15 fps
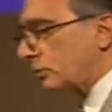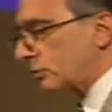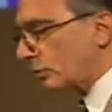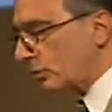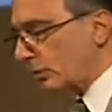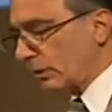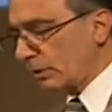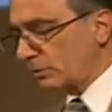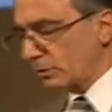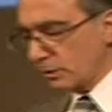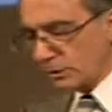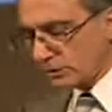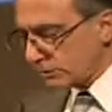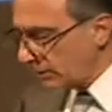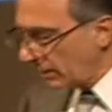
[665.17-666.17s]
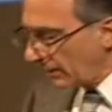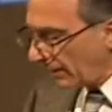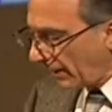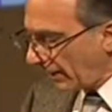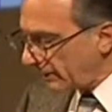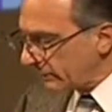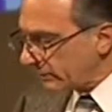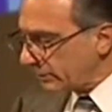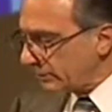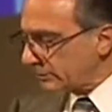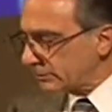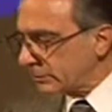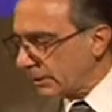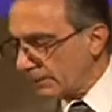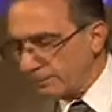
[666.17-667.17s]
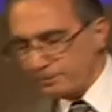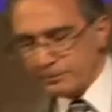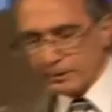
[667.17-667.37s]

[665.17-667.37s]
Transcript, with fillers: is looking at the list and he says, um,